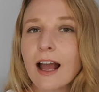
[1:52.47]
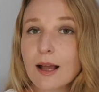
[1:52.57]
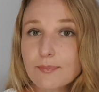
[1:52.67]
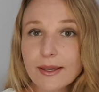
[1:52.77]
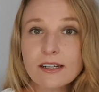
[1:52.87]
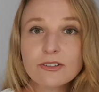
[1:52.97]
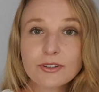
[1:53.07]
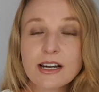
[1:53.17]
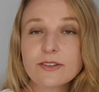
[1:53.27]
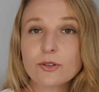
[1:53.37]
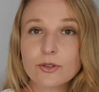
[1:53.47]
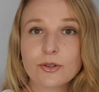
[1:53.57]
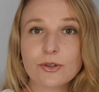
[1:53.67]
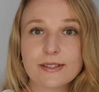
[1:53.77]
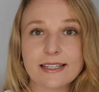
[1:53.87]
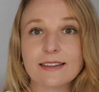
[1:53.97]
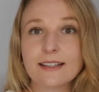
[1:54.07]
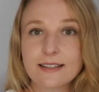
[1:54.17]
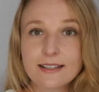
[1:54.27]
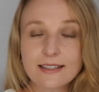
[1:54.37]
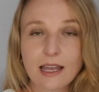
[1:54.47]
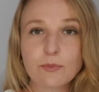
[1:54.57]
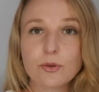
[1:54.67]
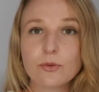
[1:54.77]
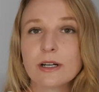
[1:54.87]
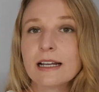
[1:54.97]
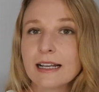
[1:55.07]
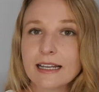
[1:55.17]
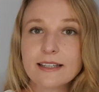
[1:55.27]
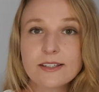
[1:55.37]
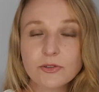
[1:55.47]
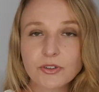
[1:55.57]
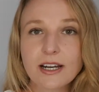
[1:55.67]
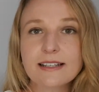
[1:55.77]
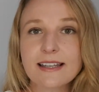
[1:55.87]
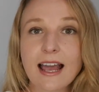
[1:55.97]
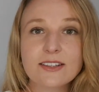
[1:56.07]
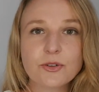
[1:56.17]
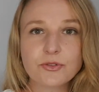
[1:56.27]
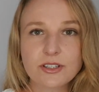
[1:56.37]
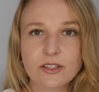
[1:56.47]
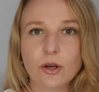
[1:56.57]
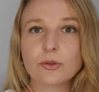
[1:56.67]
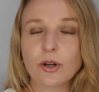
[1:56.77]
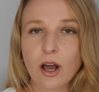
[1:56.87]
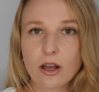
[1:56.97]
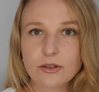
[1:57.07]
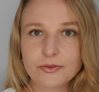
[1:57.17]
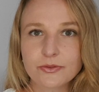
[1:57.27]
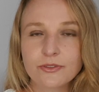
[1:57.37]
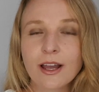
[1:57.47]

a better phrase you could use in this example is a phrase as a result of.